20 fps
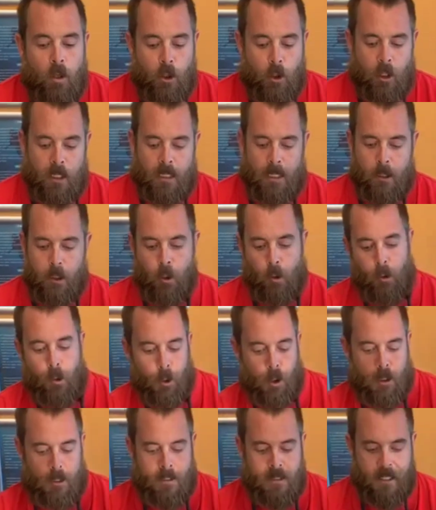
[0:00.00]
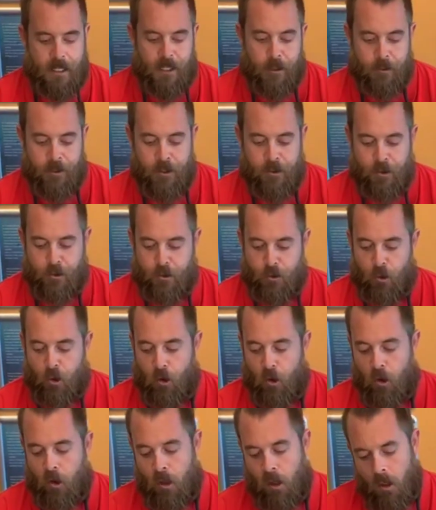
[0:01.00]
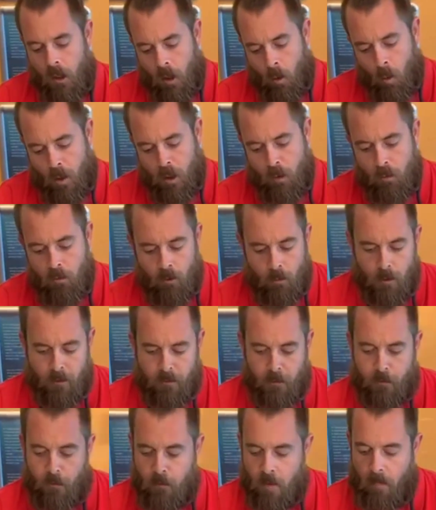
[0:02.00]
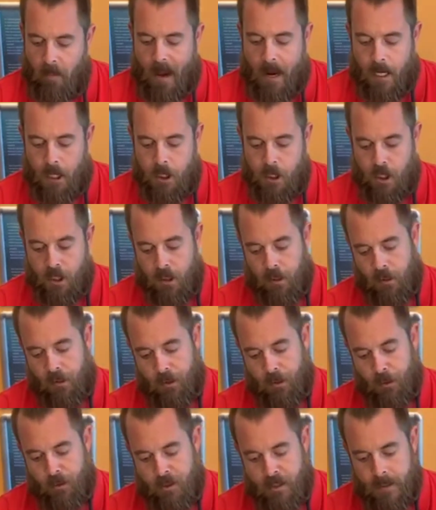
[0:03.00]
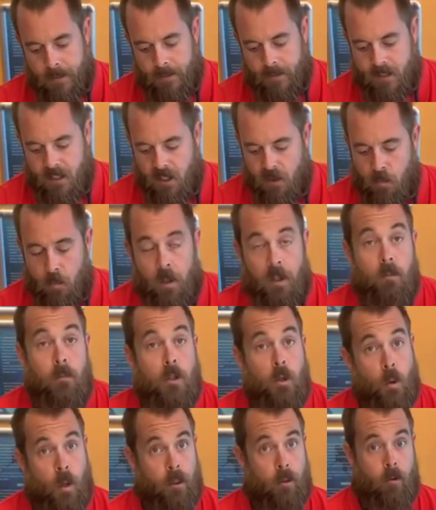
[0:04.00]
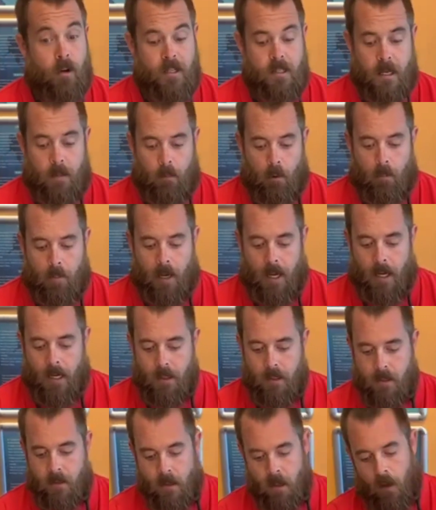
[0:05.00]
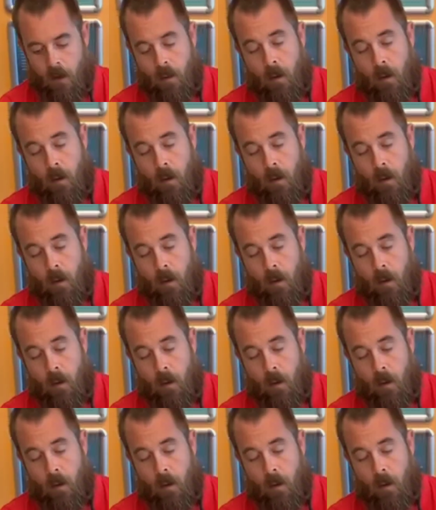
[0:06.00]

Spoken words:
When you collect your Nautilus here in store, when you remove it from the packaging, you'll see that it's split between 3 separate parts.